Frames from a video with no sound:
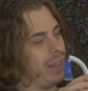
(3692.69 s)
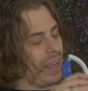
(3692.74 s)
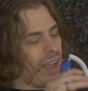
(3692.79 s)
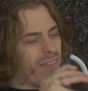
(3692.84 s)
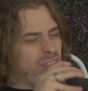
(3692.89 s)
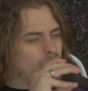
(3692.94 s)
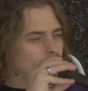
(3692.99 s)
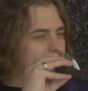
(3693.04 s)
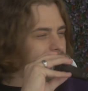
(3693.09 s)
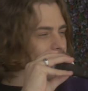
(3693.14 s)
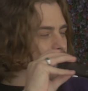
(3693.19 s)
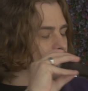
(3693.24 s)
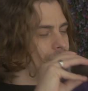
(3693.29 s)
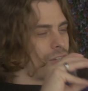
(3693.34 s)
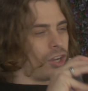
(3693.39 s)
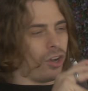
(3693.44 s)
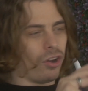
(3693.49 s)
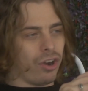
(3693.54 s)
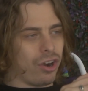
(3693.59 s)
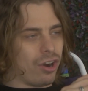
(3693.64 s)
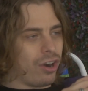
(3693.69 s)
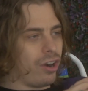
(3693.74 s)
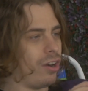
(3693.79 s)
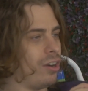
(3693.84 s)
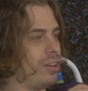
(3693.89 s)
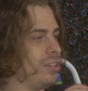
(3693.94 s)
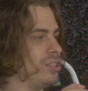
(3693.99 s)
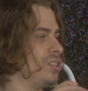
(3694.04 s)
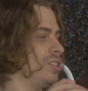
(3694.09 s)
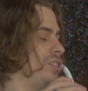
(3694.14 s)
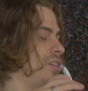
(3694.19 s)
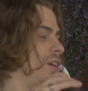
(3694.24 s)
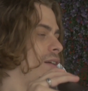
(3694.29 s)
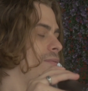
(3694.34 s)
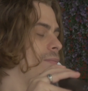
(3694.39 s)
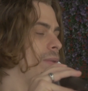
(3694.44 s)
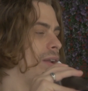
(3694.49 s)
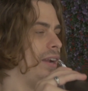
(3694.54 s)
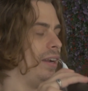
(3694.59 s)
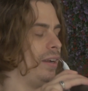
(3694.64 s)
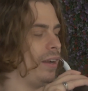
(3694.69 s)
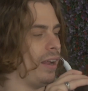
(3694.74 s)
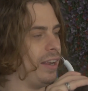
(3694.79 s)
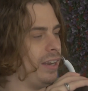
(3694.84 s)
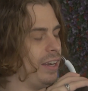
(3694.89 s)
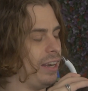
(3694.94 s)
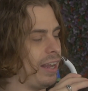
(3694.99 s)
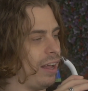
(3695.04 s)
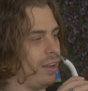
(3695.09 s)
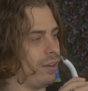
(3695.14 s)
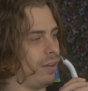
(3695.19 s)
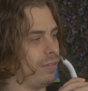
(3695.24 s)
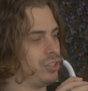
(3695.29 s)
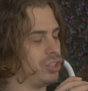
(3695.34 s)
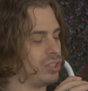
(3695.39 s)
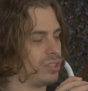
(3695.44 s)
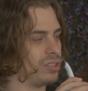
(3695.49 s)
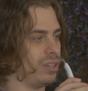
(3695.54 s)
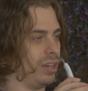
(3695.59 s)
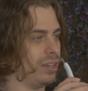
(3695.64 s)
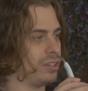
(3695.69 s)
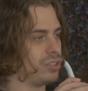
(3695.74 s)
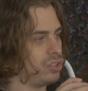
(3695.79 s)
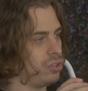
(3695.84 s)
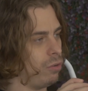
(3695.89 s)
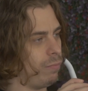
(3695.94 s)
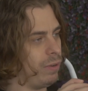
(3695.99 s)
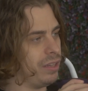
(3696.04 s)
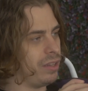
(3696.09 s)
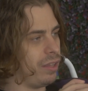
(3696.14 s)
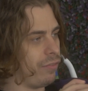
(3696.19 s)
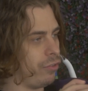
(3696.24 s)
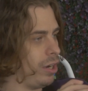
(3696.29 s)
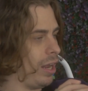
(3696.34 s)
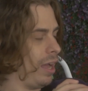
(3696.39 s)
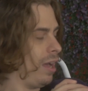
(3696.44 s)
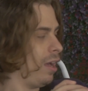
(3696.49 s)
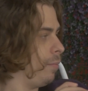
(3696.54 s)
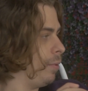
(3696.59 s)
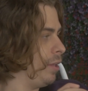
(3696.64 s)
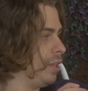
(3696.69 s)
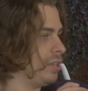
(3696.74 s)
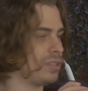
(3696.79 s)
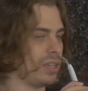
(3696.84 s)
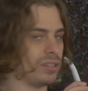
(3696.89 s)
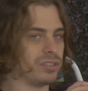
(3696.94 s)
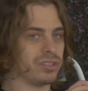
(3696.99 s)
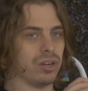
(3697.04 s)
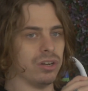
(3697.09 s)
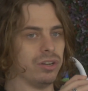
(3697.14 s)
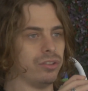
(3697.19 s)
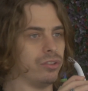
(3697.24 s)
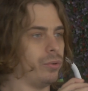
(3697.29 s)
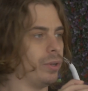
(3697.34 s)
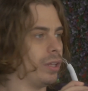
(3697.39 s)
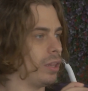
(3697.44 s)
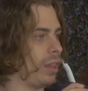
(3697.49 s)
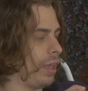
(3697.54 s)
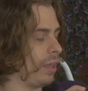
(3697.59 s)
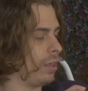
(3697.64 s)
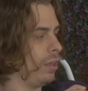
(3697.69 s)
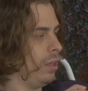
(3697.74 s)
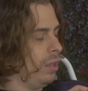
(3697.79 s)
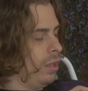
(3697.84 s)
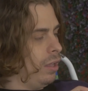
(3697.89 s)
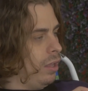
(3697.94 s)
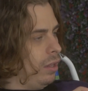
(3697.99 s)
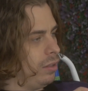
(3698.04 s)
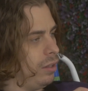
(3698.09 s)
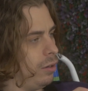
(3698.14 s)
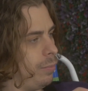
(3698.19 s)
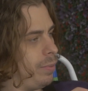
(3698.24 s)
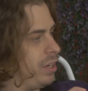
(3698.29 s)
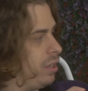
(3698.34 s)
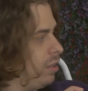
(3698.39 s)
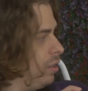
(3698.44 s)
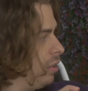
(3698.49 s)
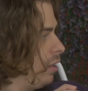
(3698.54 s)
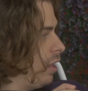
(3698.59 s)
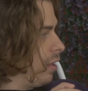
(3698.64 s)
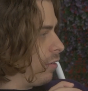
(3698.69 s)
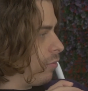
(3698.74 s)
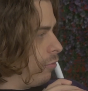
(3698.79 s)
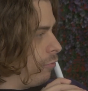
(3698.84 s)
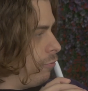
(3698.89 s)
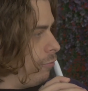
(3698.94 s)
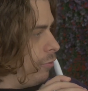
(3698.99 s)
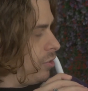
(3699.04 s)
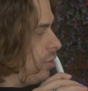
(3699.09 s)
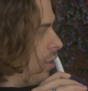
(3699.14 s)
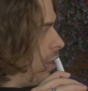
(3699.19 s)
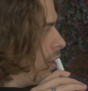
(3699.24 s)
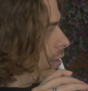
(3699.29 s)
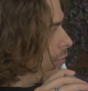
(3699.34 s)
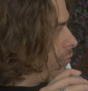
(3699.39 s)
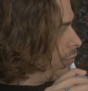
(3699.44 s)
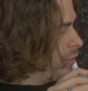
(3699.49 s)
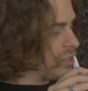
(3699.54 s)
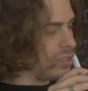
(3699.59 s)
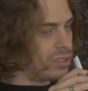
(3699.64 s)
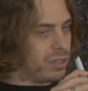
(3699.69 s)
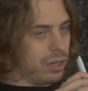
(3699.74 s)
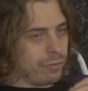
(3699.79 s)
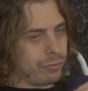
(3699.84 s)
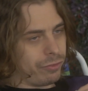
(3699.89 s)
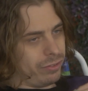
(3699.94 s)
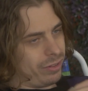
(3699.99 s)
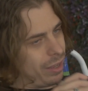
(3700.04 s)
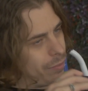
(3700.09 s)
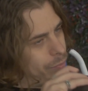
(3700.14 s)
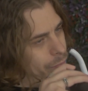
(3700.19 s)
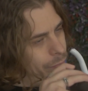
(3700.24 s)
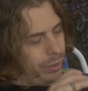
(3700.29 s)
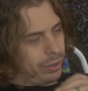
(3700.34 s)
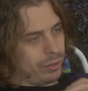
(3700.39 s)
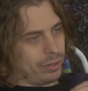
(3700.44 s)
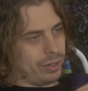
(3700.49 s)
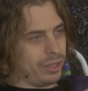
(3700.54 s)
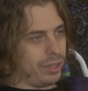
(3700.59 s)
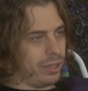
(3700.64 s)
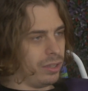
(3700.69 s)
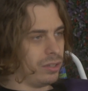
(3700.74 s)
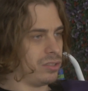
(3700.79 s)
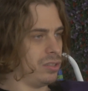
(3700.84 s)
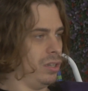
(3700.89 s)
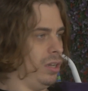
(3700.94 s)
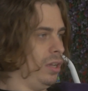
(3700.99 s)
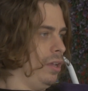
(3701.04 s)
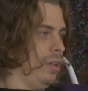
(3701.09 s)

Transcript: I've always loved cars. I've been in and out of just so many different hobbies. I started doing a little bit of photography stuff for buildings.